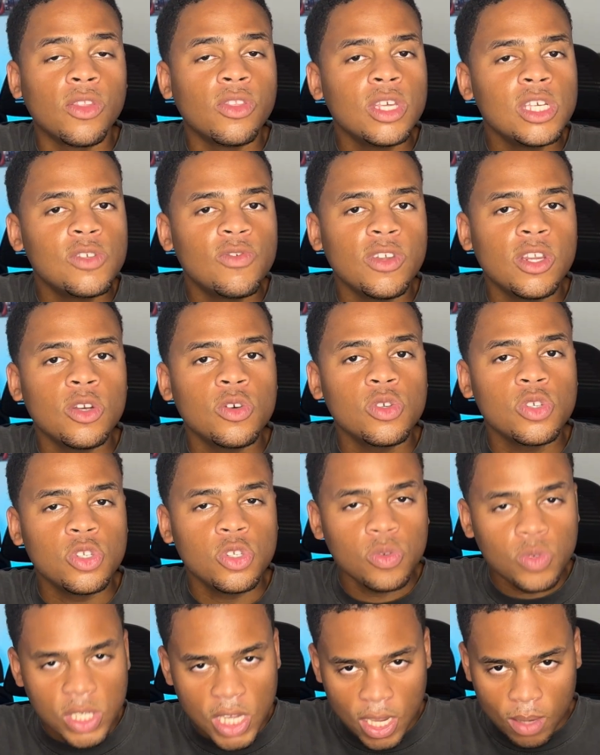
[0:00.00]
These videos
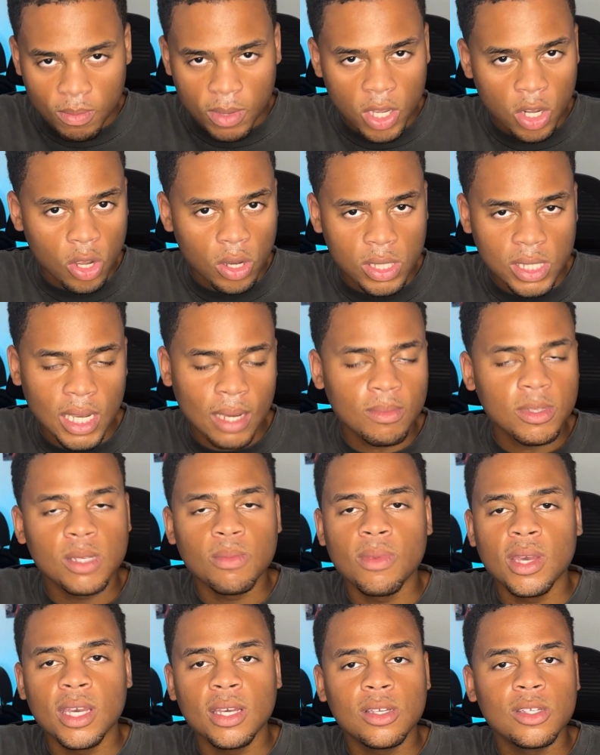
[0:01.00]
do take me a long time to
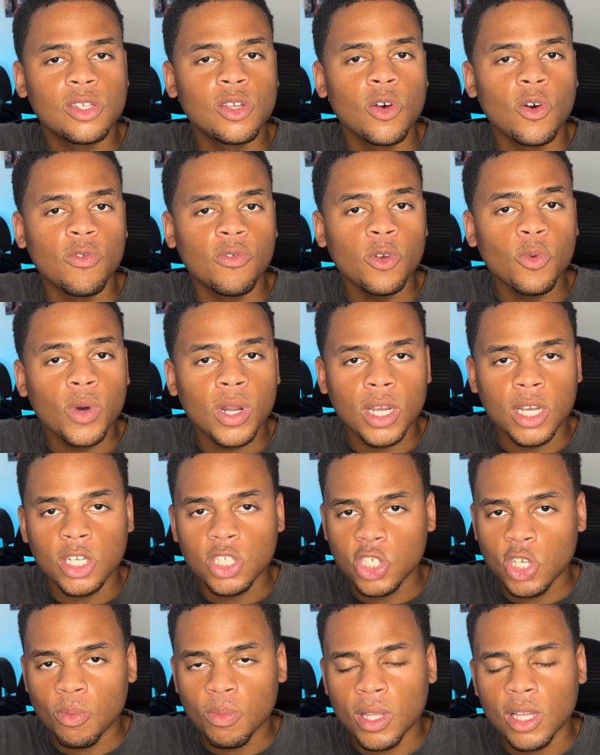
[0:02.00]
make, so if you want to
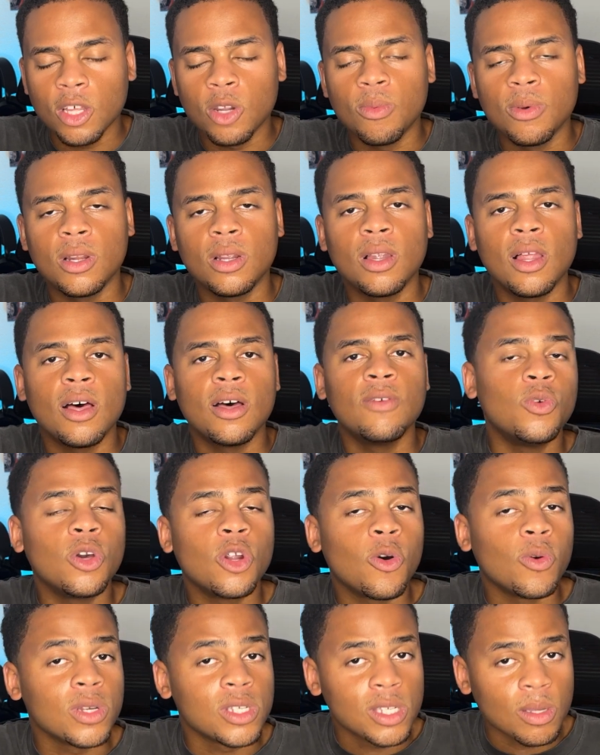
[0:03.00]
show me a little bit of love, you could
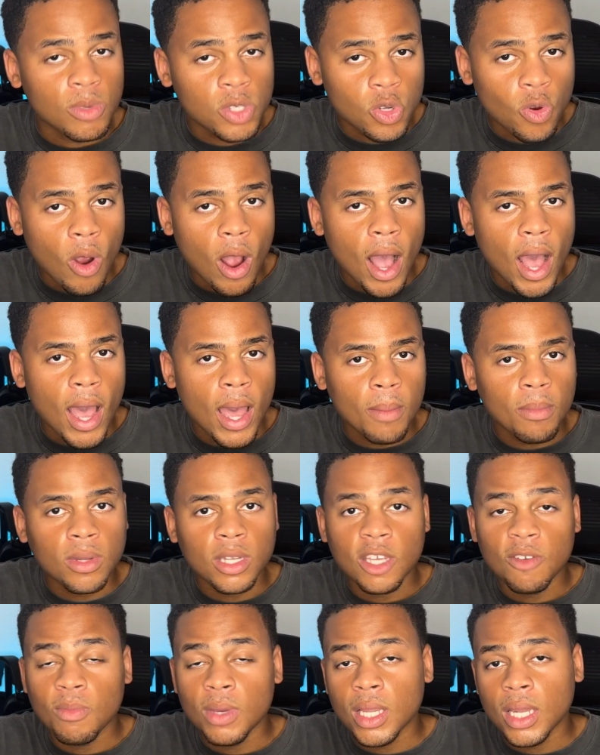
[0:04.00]
always subscribe,
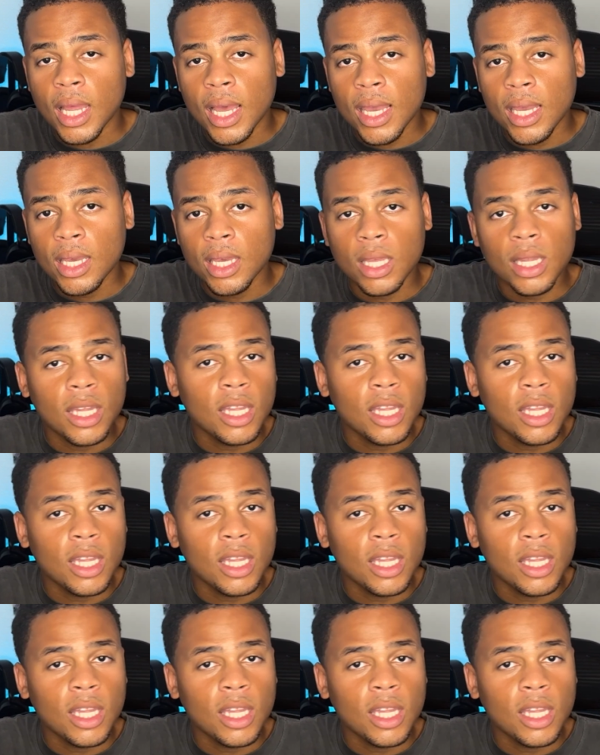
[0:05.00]
leave me a like,